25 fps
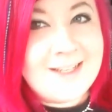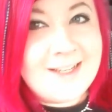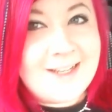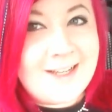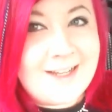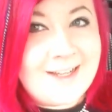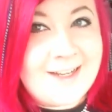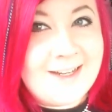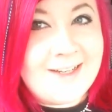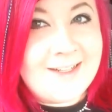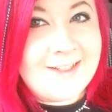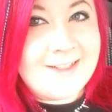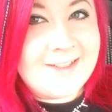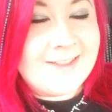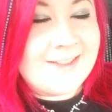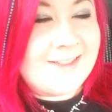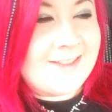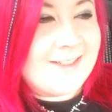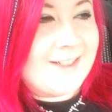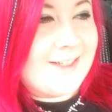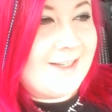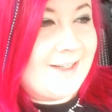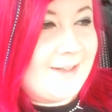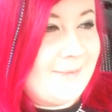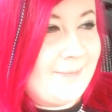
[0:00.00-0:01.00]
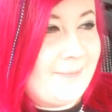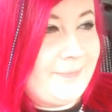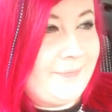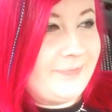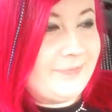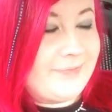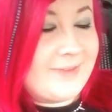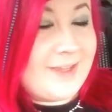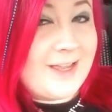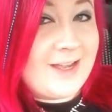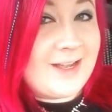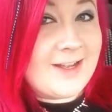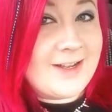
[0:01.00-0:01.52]
and um,
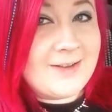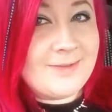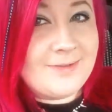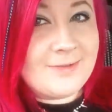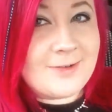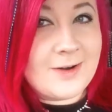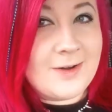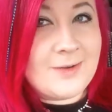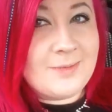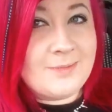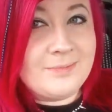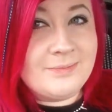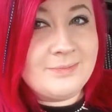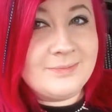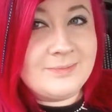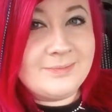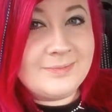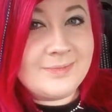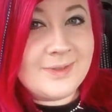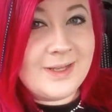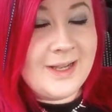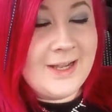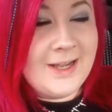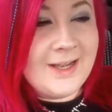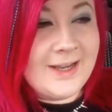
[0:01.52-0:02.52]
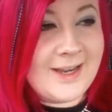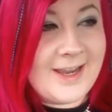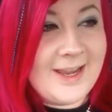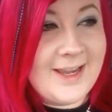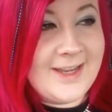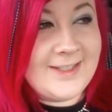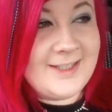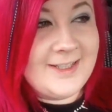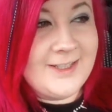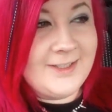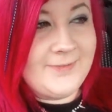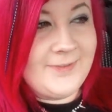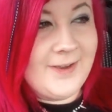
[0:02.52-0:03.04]
they are from uh,
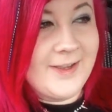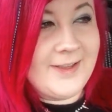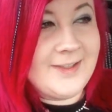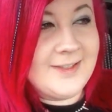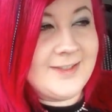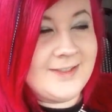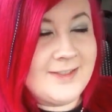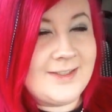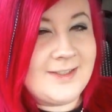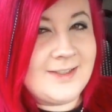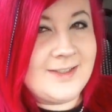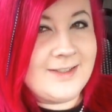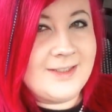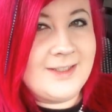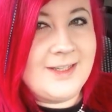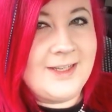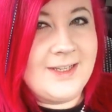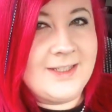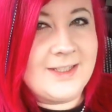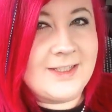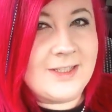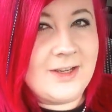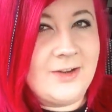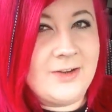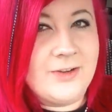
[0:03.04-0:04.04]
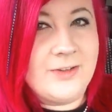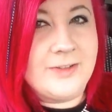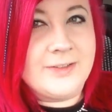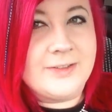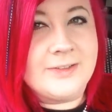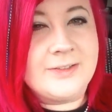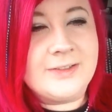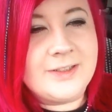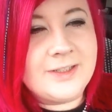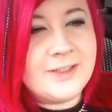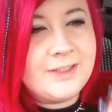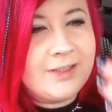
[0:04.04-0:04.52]
Kasey's Feathers. It's on